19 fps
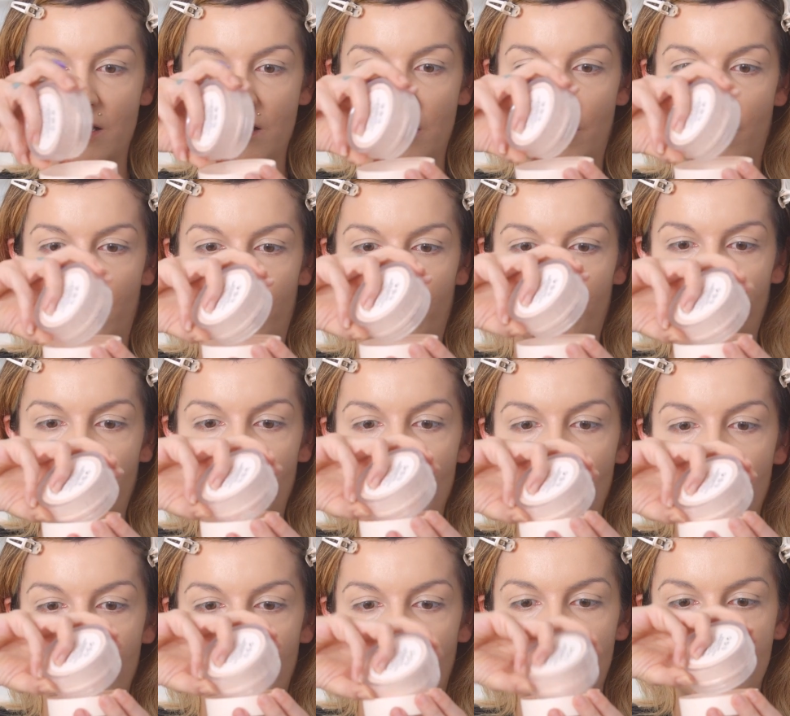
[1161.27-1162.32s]
So
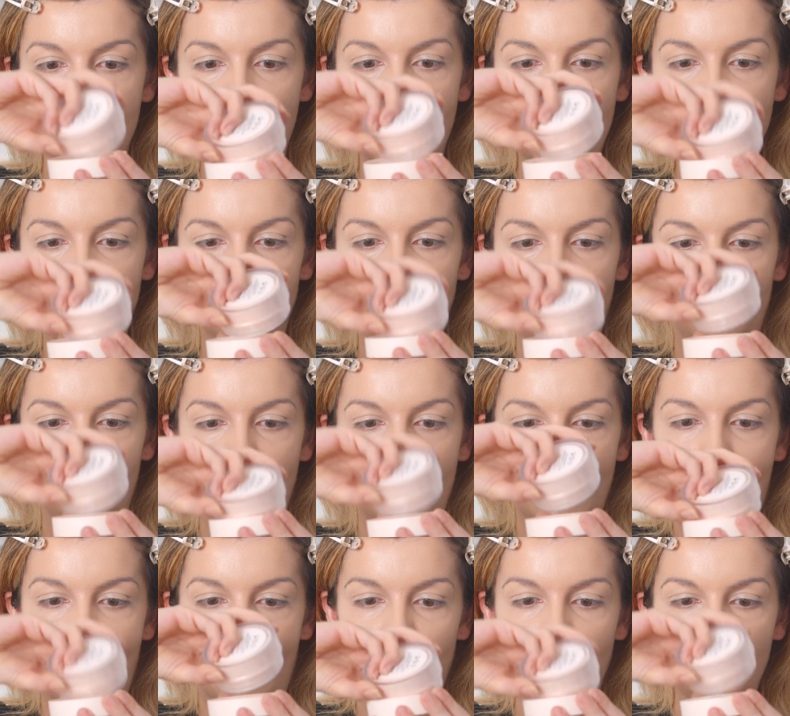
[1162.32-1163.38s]
I'm gonna take a little bit
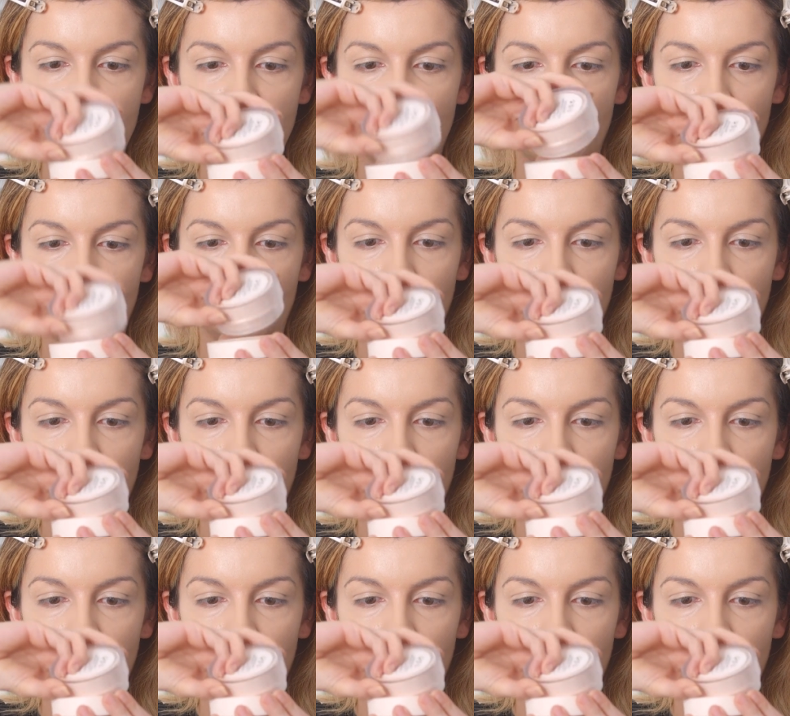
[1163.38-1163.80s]
out